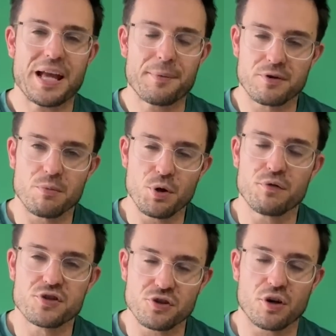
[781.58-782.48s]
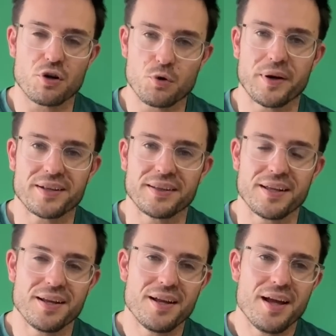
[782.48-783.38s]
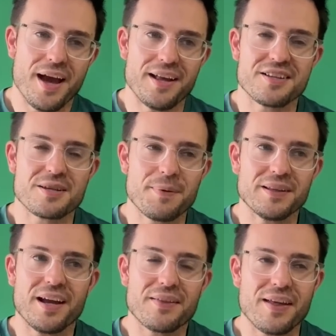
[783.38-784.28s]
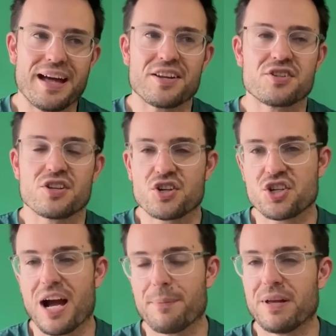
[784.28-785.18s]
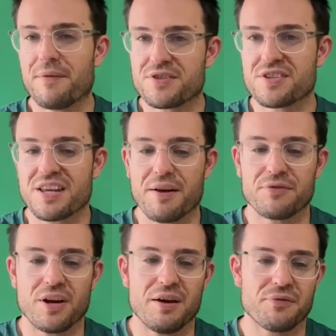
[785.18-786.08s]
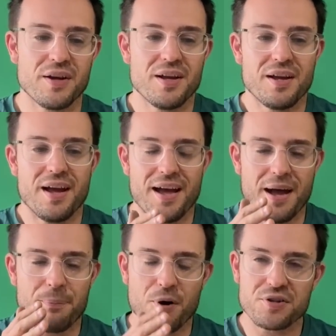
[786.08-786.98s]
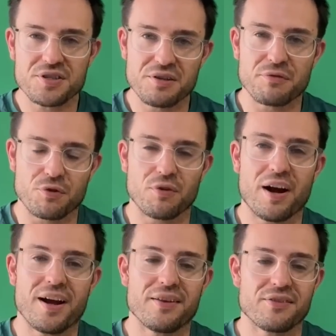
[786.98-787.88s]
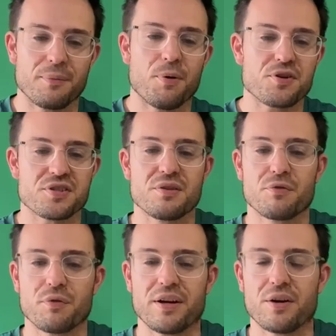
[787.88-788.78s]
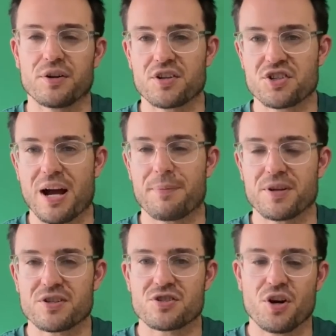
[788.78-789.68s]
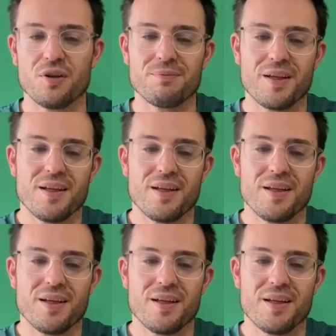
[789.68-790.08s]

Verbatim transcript: able to remove stock quickly. And it's a bit like the adage that a sharp knife is a safe knife a positive grind, a positive grit on a sharpening stone.